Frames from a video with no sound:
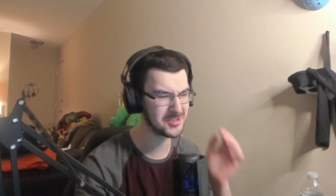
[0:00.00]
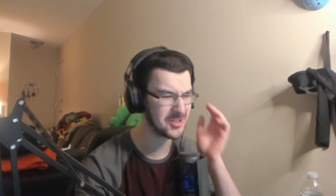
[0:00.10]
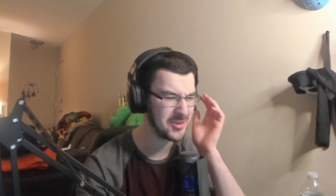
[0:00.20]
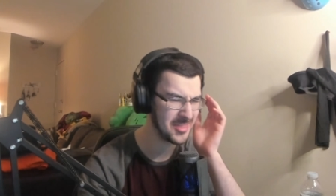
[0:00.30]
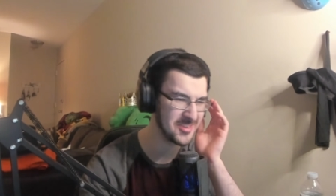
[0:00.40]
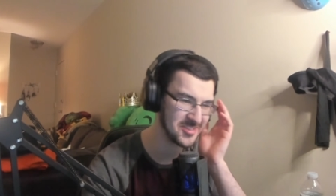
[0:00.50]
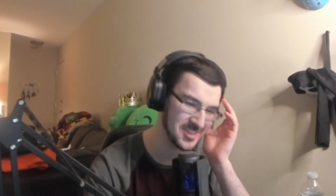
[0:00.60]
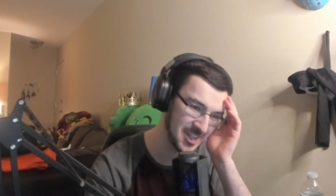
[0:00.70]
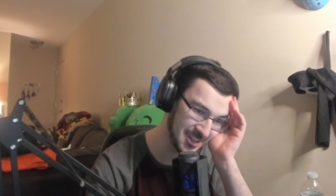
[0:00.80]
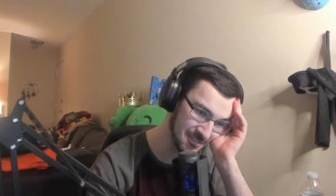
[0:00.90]
enjoyed the shit
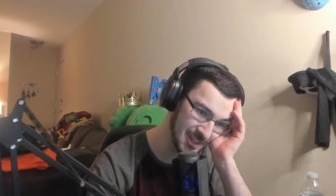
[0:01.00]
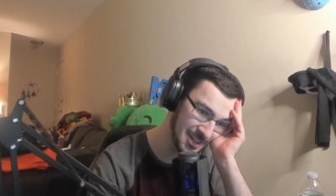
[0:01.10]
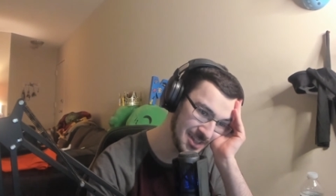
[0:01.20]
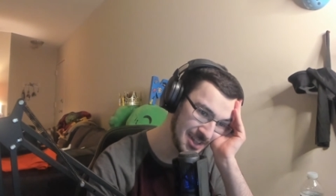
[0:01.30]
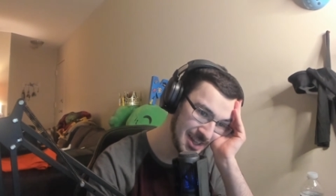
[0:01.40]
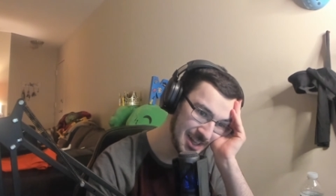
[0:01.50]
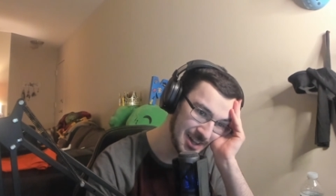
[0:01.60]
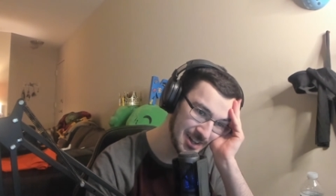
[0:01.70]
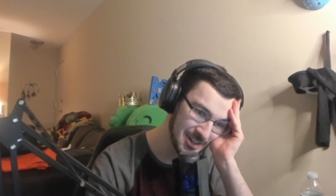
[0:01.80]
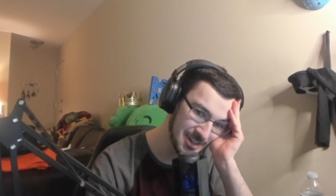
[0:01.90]
out of that.
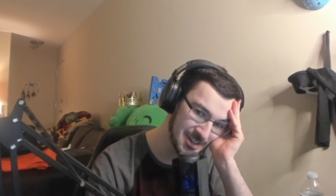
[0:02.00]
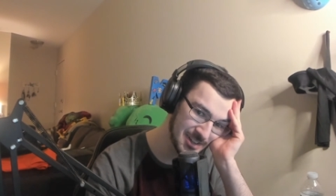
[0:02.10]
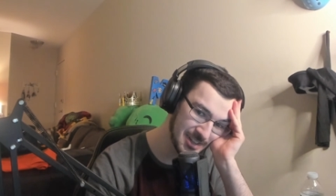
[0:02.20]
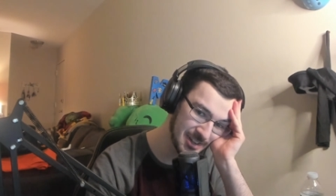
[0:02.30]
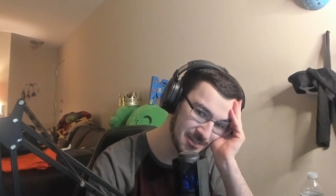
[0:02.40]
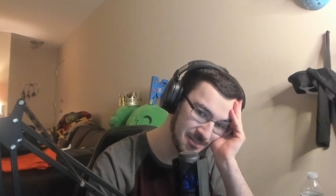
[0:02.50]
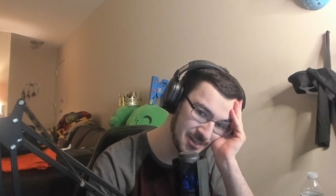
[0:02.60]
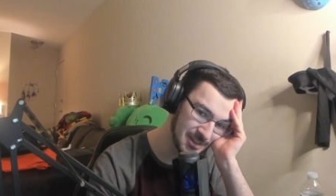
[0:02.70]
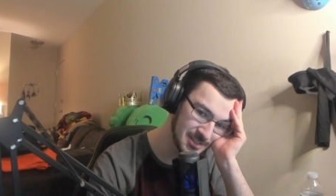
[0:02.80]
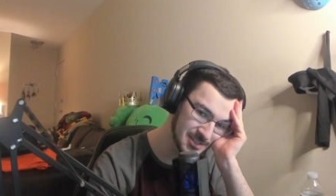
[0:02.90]
Oh, I can't
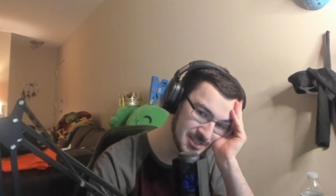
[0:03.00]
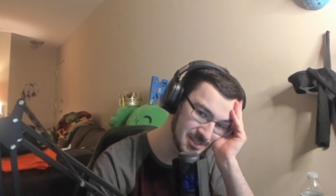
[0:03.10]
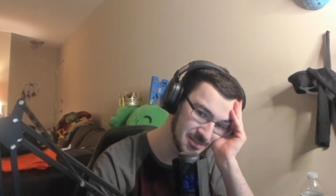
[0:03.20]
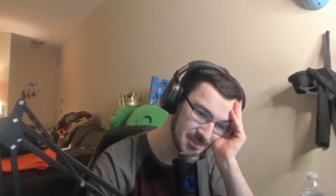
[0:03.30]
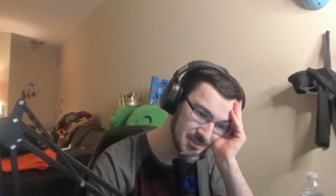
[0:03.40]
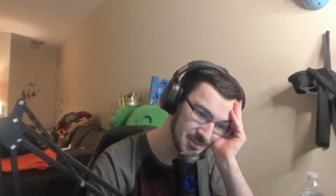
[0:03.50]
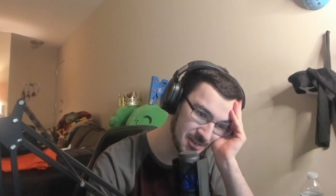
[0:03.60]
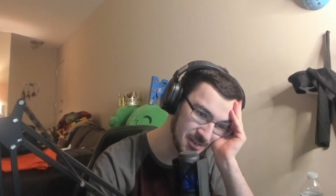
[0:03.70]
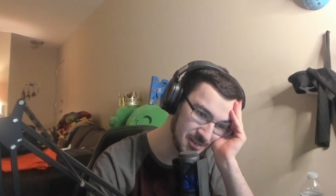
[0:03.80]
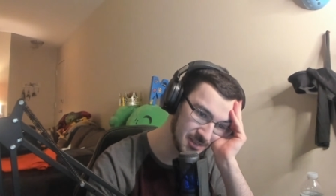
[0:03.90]
wait to see what you're gonna
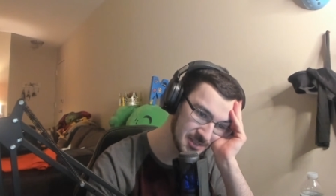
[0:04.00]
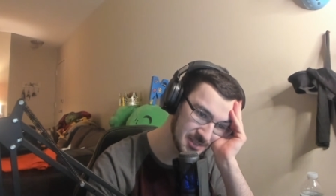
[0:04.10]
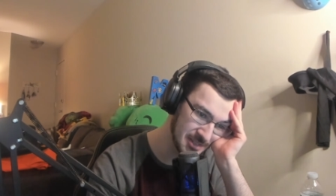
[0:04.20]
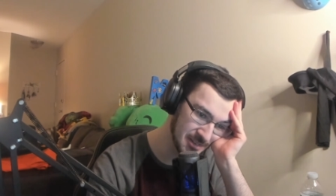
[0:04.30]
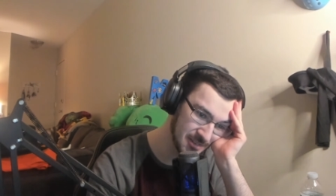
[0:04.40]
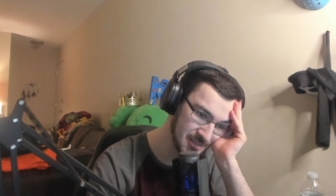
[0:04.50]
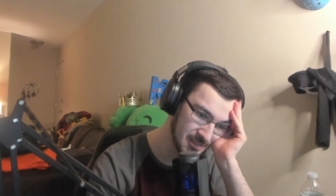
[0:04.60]
do this year.